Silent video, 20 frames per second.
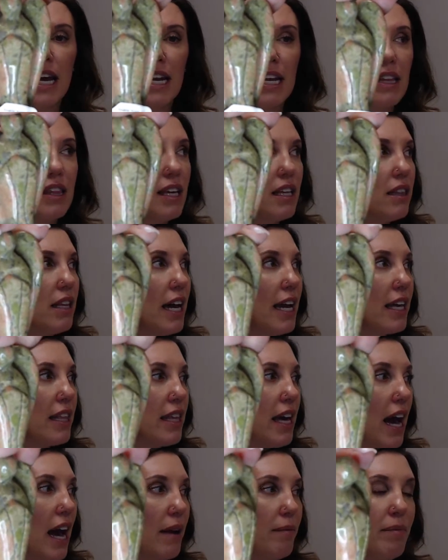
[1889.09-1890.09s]
anything like
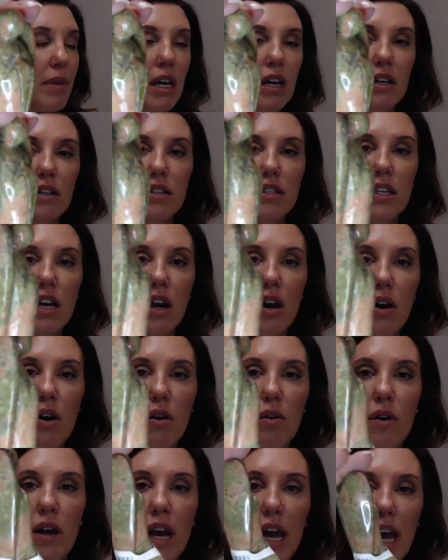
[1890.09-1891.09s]
that.
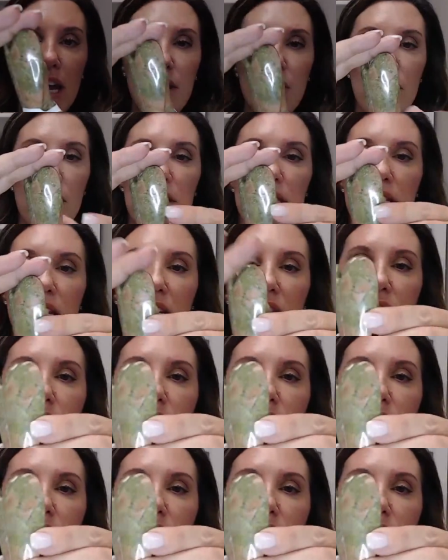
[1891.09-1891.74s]
So, and you can see